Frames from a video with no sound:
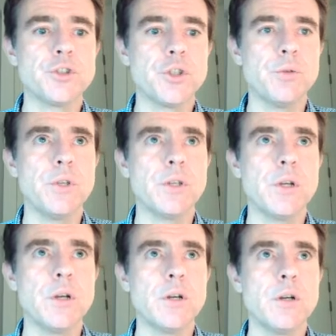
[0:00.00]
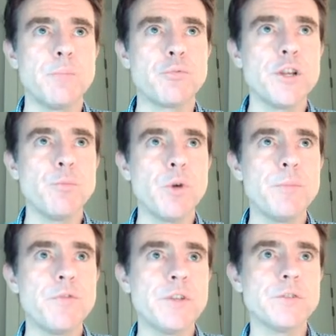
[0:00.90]
showing a brainweb
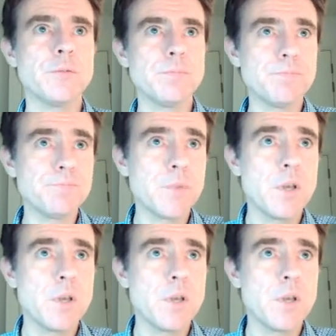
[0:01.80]
phantom